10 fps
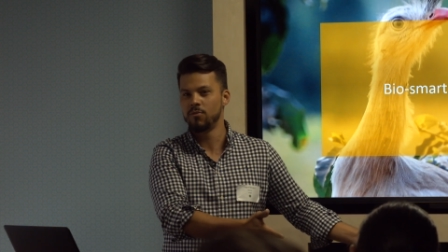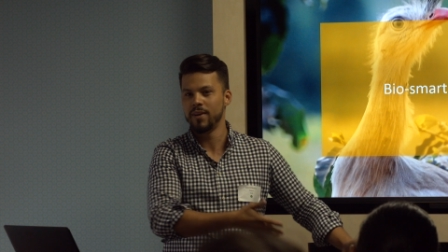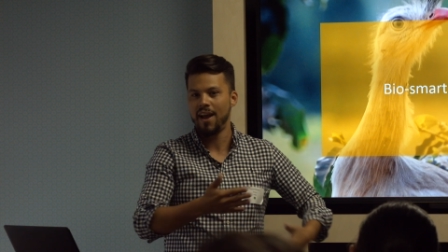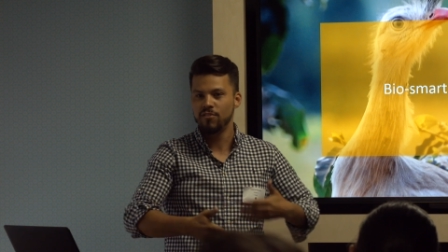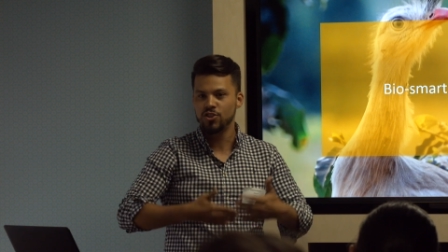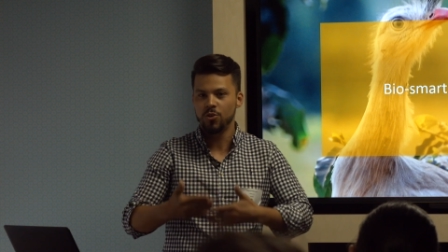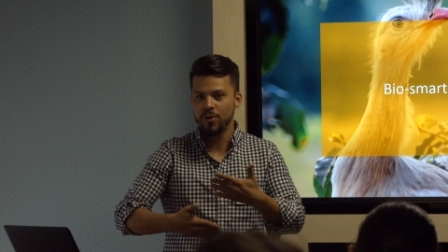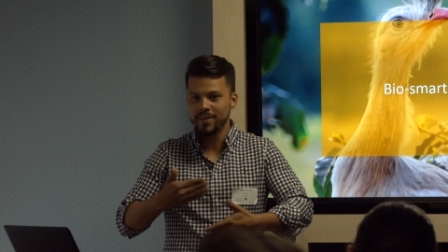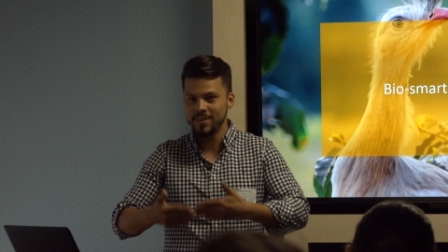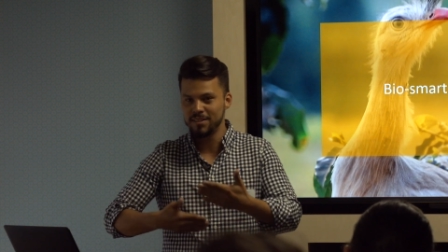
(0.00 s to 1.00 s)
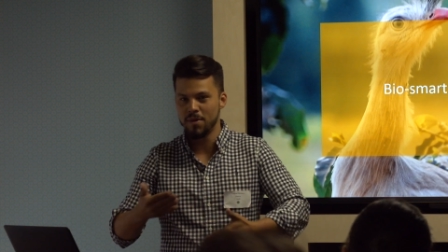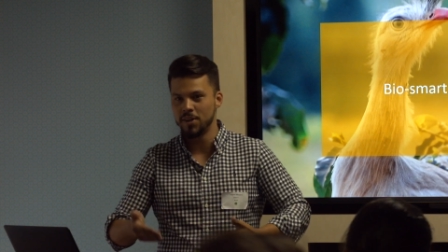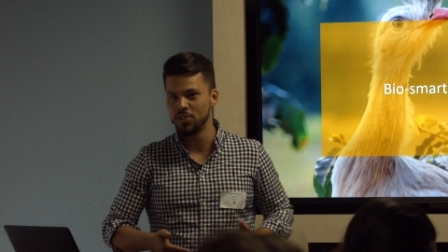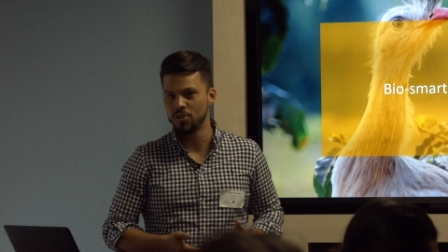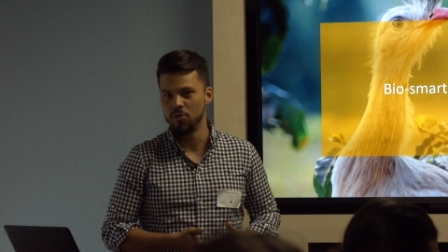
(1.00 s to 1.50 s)
We have to create these
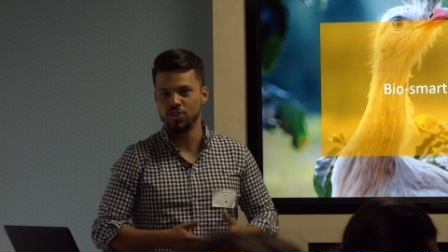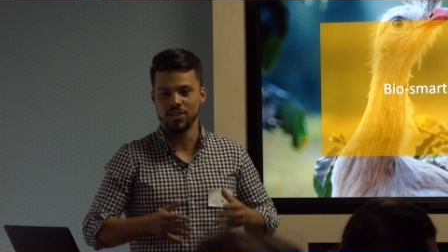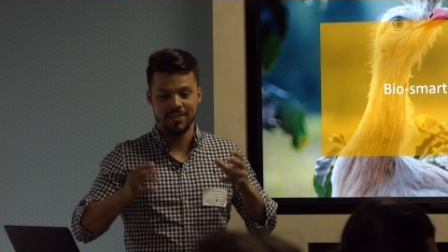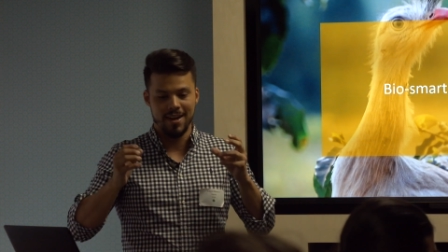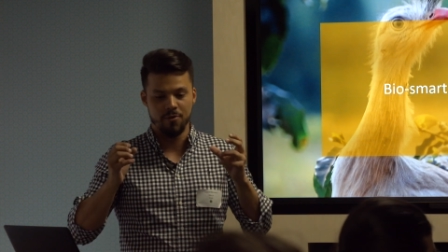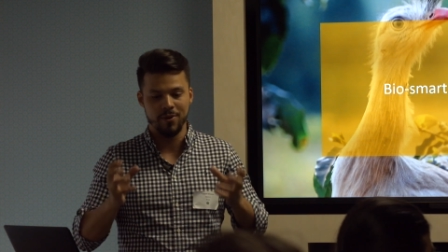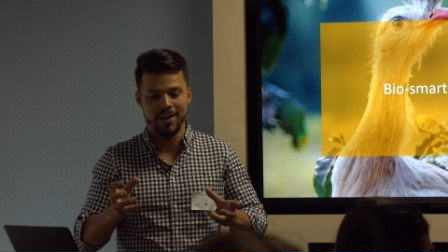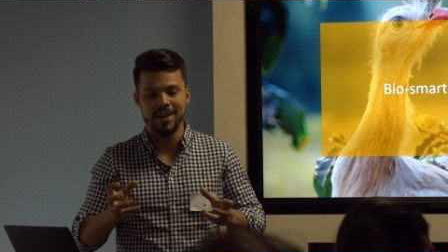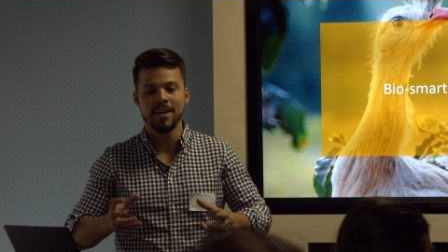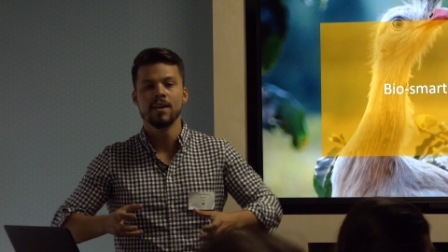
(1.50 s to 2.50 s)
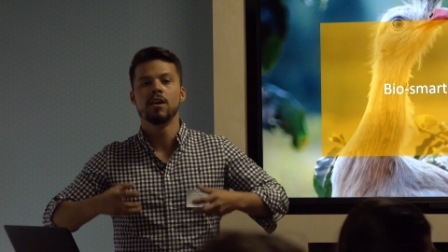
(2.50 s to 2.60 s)
smarter solutions that really